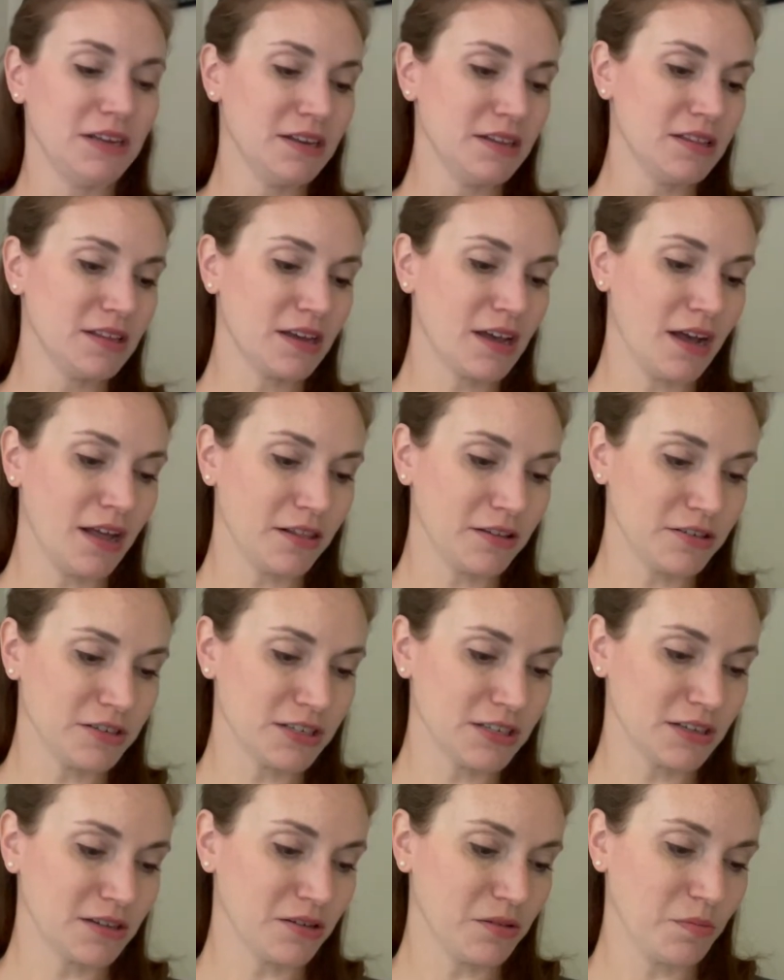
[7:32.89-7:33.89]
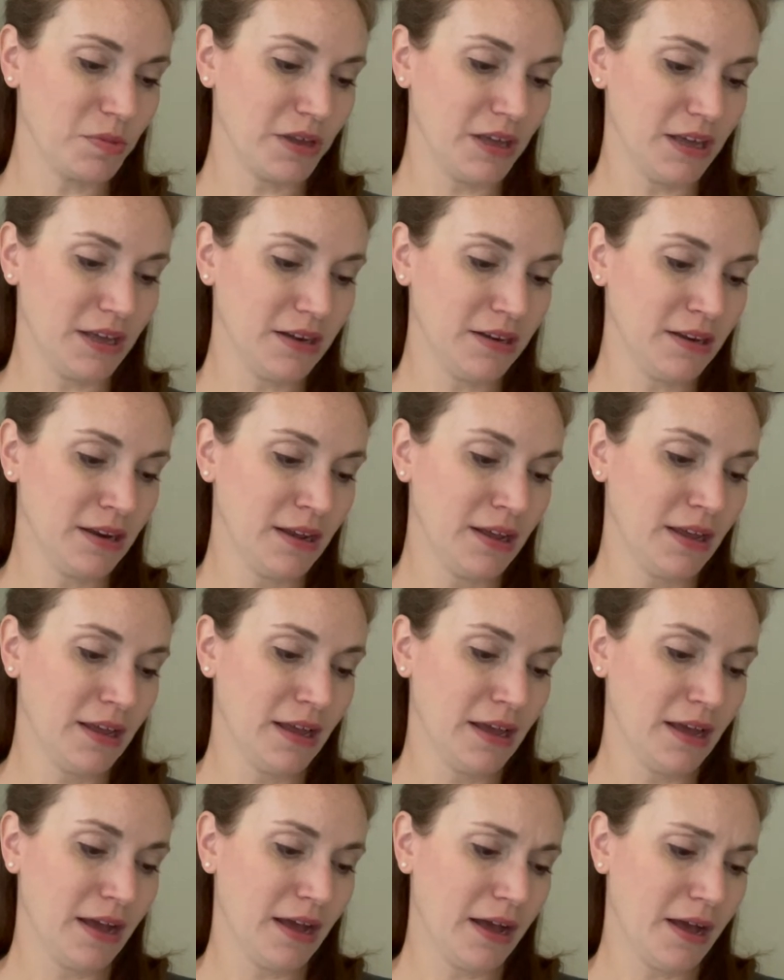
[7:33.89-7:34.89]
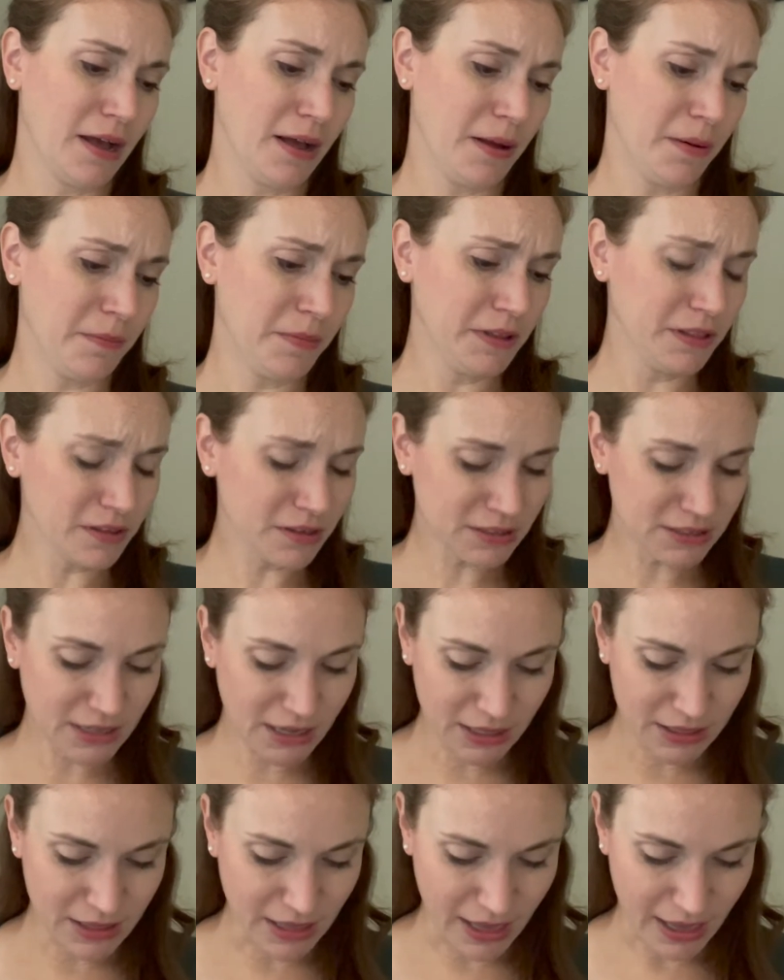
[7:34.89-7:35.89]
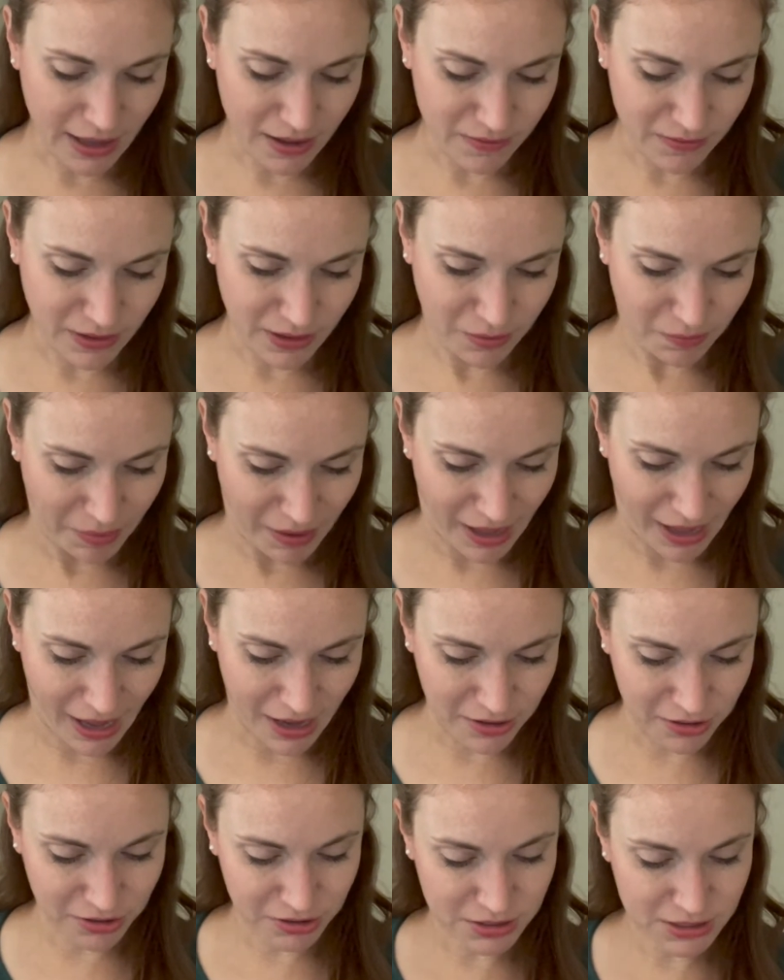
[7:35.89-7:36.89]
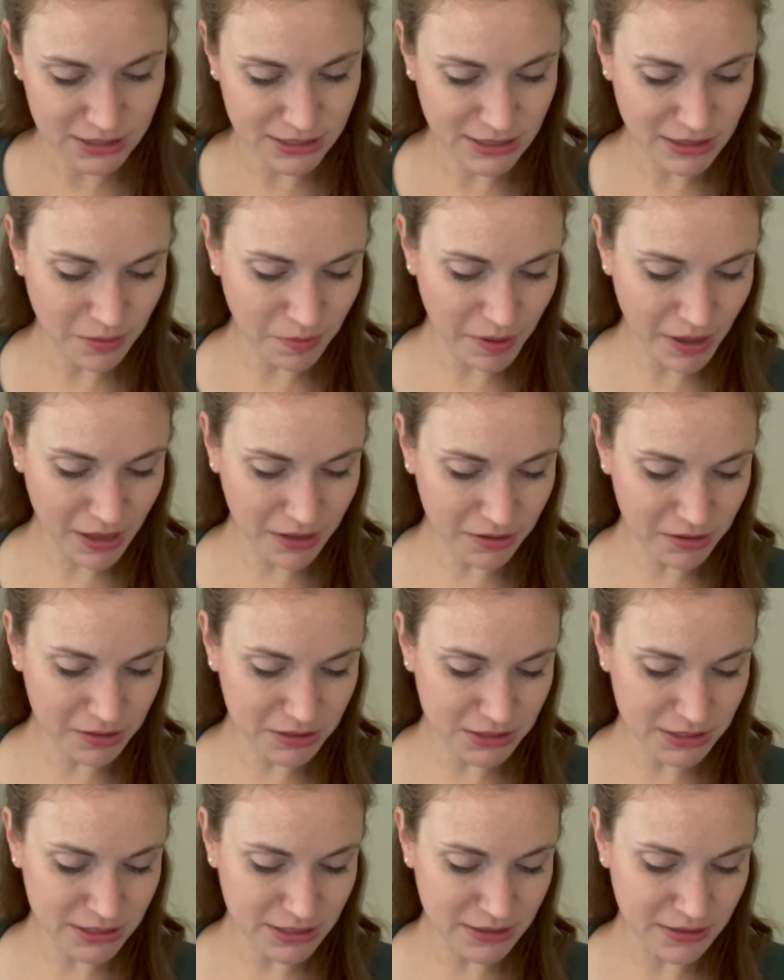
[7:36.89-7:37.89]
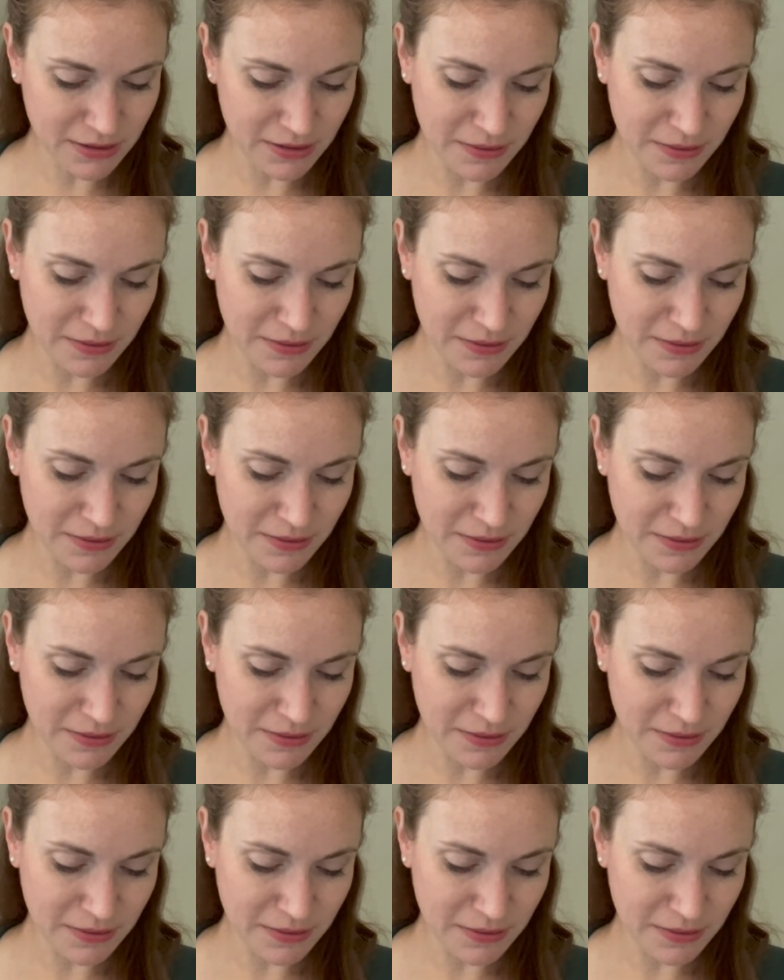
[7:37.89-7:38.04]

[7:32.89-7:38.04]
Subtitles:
the colors a little bit. It looks like they have like patterns in the petals.